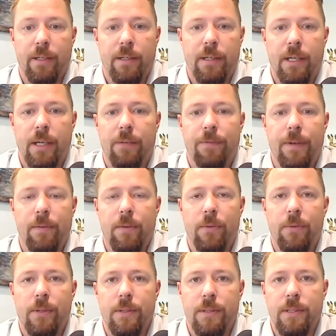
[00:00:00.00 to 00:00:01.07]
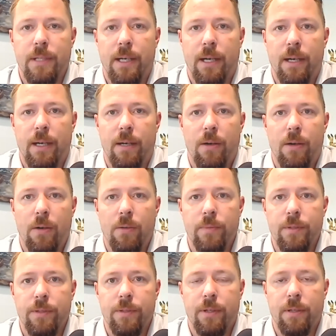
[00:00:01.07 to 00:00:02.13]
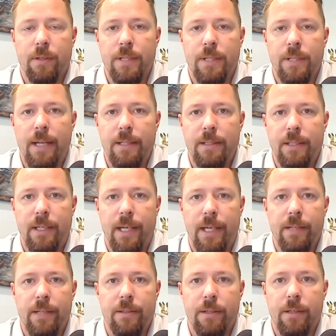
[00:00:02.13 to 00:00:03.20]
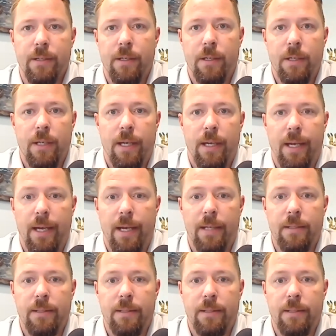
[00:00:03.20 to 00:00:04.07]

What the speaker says: if everyone's homes are tied together. And